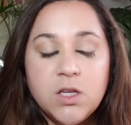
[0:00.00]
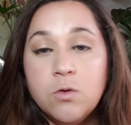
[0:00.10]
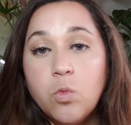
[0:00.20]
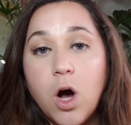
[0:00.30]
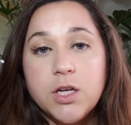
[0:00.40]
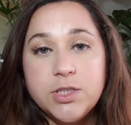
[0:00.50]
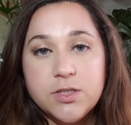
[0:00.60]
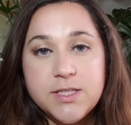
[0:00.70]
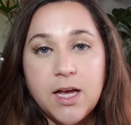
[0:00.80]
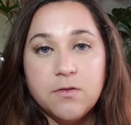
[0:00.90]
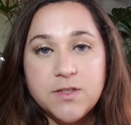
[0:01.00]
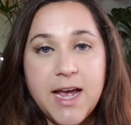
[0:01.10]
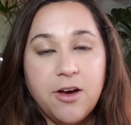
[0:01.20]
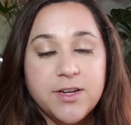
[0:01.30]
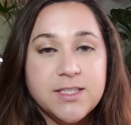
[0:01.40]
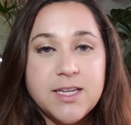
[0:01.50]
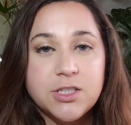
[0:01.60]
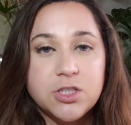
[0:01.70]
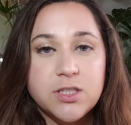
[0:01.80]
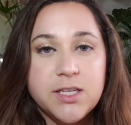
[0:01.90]
wash yourself down,
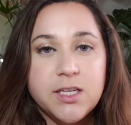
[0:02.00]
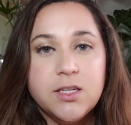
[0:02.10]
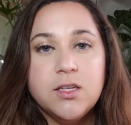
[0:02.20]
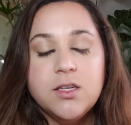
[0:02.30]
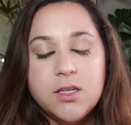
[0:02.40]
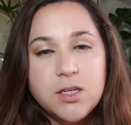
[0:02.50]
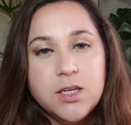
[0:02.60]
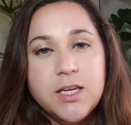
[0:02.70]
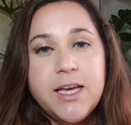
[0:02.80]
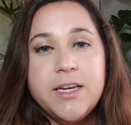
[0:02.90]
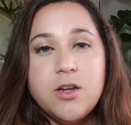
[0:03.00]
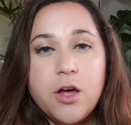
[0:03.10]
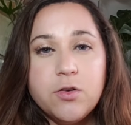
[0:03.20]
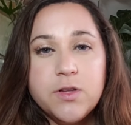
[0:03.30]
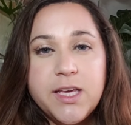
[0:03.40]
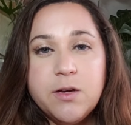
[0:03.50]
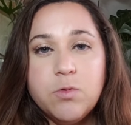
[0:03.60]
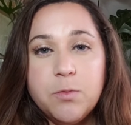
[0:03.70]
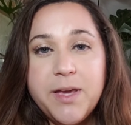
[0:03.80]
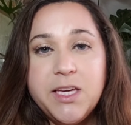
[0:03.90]
essentially, it not only
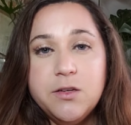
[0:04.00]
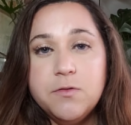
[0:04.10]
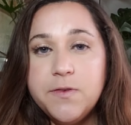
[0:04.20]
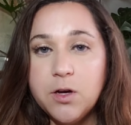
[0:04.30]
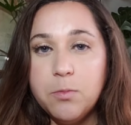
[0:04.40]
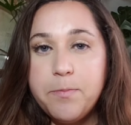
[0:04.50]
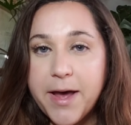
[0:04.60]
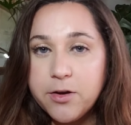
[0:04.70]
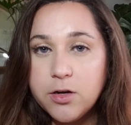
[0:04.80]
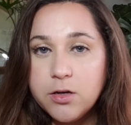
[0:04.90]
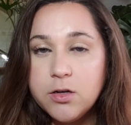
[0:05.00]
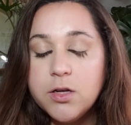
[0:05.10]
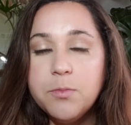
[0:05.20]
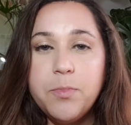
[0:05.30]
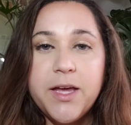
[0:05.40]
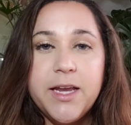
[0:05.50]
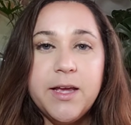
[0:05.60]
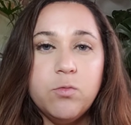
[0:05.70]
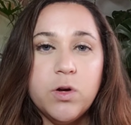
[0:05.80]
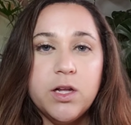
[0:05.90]
will make you feel better, but
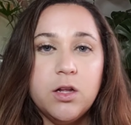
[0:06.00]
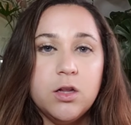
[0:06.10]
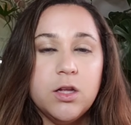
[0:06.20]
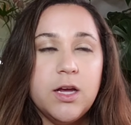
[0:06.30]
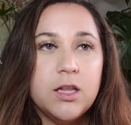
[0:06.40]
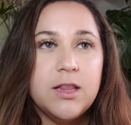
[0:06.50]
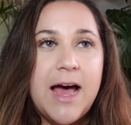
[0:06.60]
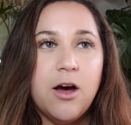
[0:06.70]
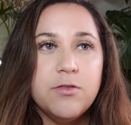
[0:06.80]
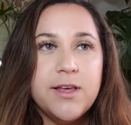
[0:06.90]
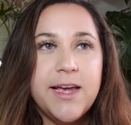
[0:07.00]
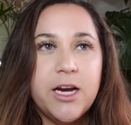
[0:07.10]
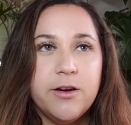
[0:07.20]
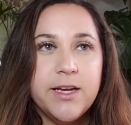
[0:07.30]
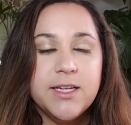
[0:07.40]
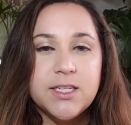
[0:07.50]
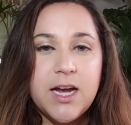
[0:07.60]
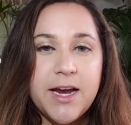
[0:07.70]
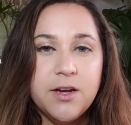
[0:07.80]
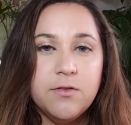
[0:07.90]
it will allow the area to
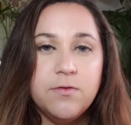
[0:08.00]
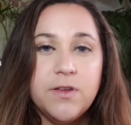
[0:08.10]
kind of